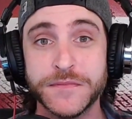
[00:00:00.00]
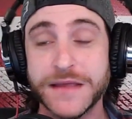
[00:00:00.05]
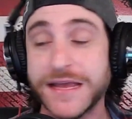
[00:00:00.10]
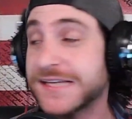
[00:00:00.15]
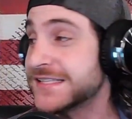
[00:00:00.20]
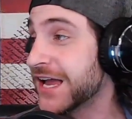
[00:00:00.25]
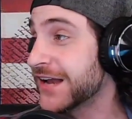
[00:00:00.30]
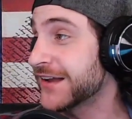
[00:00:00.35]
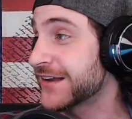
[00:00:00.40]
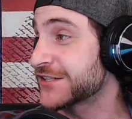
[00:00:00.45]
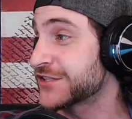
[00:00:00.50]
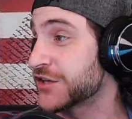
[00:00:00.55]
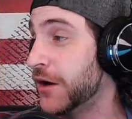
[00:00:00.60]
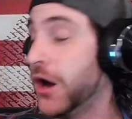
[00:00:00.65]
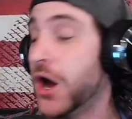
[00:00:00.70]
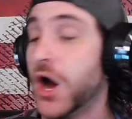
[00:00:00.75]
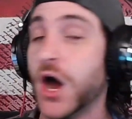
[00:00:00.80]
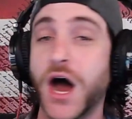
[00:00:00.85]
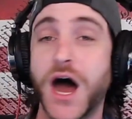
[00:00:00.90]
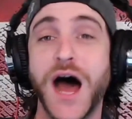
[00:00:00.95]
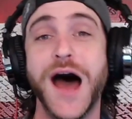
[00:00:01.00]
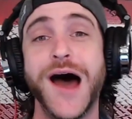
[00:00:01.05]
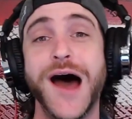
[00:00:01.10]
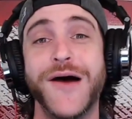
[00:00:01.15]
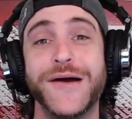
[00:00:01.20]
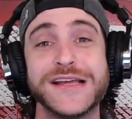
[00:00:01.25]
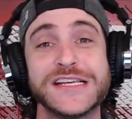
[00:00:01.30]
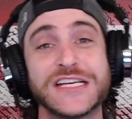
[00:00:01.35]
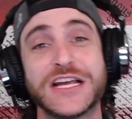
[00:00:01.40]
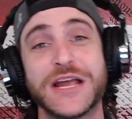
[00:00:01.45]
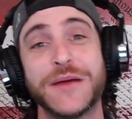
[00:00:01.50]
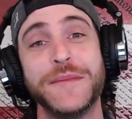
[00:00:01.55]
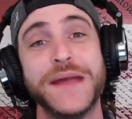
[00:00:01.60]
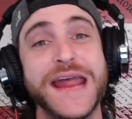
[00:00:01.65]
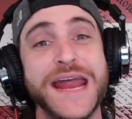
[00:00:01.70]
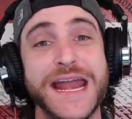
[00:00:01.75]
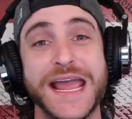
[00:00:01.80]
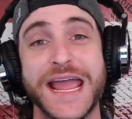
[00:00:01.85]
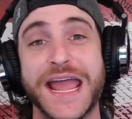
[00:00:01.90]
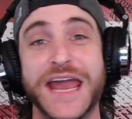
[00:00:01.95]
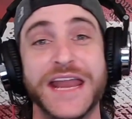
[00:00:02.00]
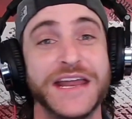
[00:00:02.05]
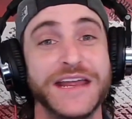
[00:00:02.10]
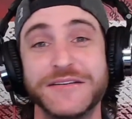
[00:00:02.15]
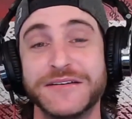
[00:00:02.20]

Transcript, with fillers: He's not just a oh, he's a comedian.